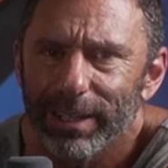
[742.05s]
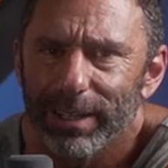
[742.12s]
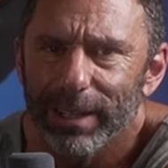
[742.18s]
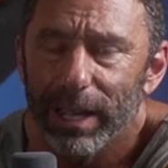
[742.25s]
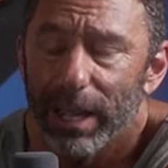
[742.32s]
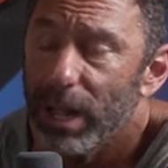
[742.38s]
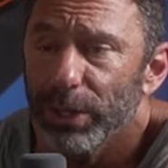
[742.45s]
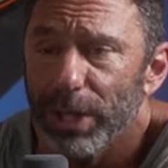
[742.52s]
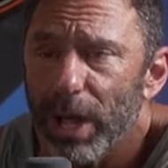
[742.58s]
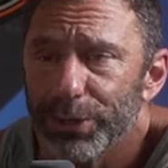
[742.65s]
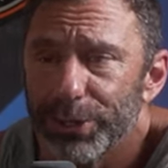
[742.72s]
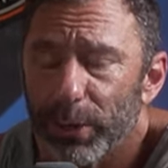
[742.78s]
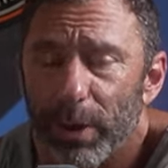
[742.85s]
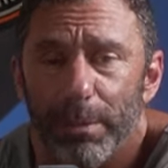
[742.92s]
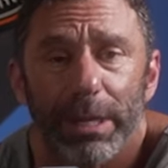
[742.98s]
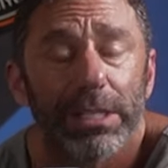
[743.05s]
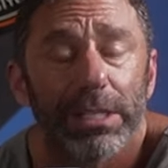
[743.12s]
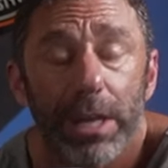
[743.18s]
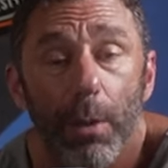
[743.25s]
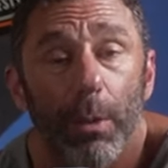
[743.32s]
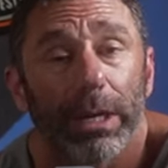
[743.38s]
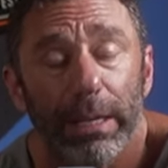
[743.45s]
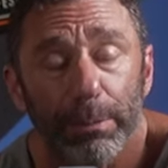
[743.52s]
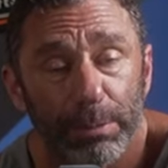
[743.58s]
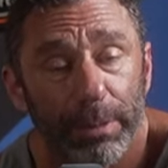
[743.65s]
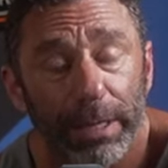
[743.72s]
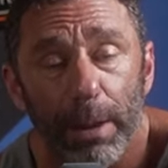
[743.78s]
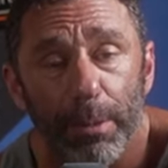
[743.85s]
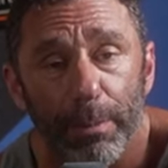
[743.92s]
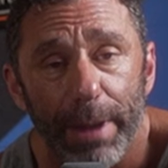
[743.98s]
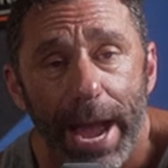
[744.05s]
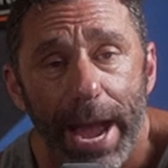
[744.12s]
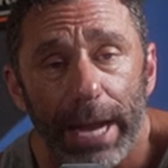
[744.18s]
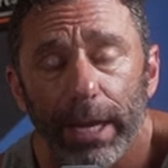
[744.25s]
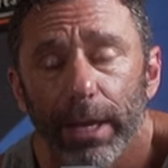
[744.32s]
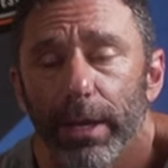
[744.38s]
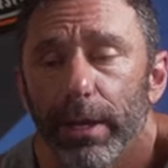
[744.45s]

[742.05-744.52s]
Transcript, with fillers: I'll, I'll do it, but it's not what keeps me coming back.